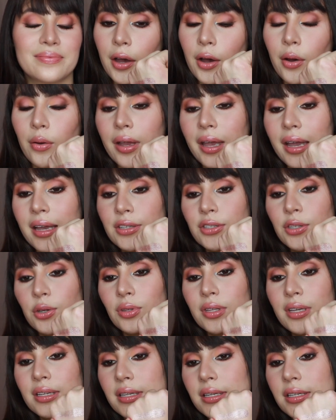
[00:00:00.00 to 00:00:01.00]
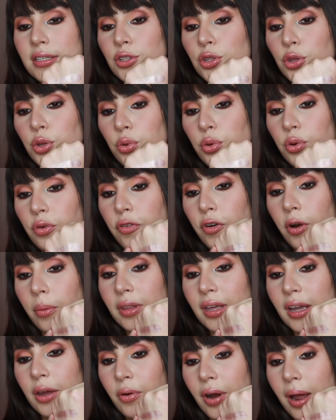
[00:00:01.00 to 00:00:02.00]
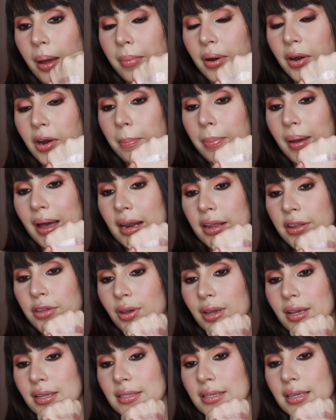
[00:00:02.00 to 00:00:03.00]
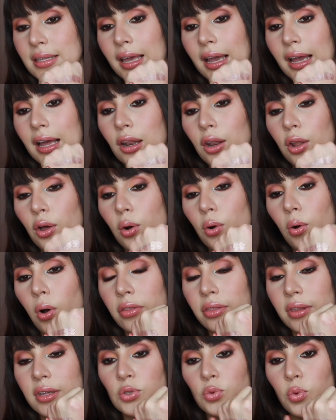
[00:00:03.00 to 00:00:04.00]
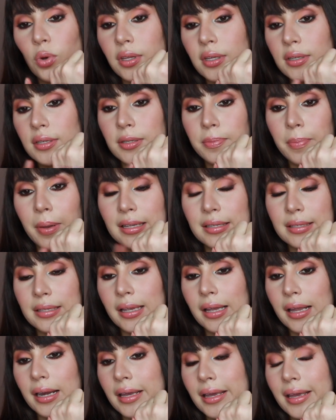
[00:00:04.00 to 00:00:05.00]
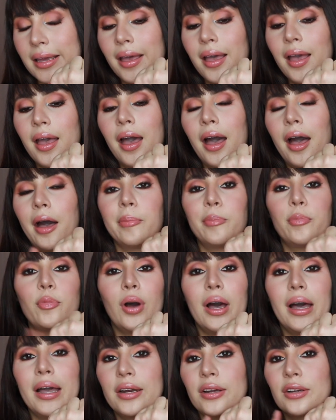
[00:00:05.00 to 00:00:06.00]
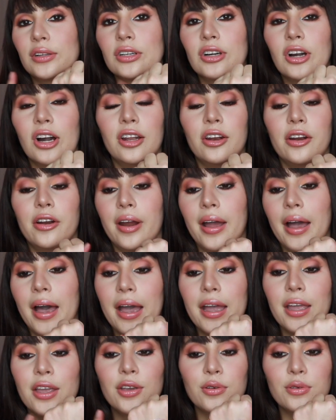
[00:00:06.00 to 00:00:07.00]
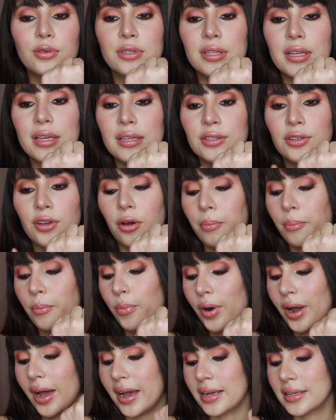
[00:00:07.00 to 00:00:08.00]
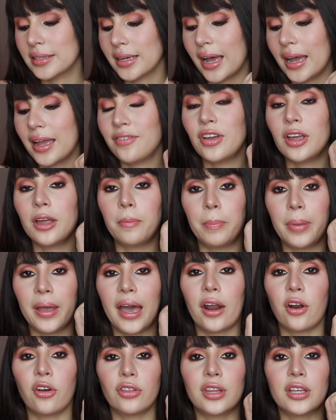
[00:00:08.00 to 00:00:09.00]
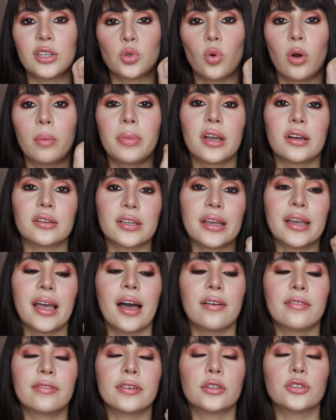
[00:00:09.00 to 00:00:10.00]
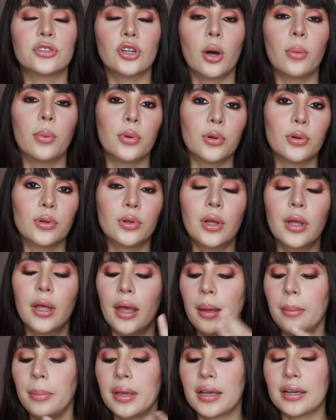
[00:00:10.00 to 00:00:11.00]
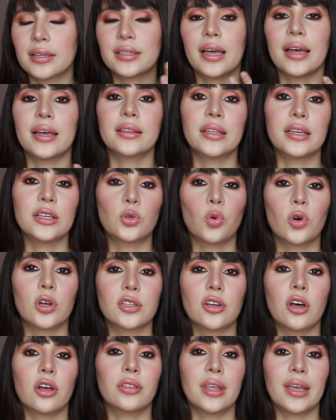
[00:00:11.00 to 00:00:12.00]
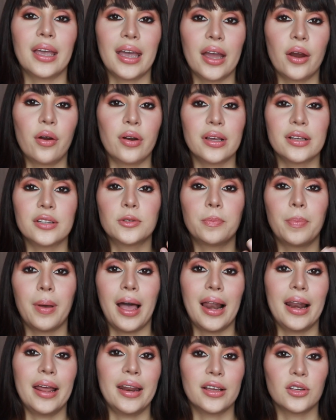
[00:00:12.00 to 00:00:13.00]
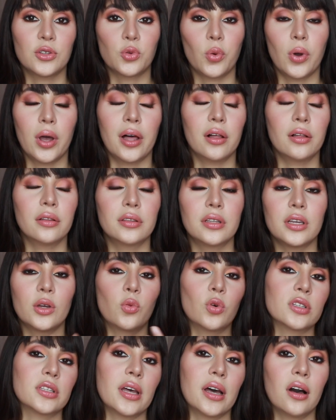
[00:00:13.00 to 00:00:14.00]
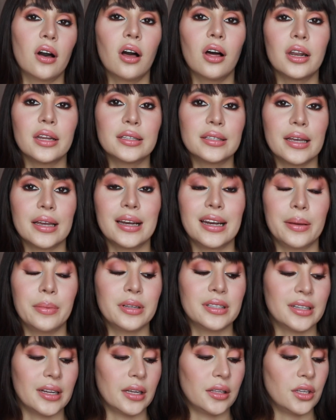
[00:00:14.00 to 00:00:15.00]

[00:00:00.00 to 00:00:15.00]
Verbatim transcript: Okay, so this is Nude from the Cranberry palette. You can see the glow on this one. This is basically a bridal color. I use this on brides. I've hit pan on this one because I have double, because this was on the Aries palette as well. It was a holiday limited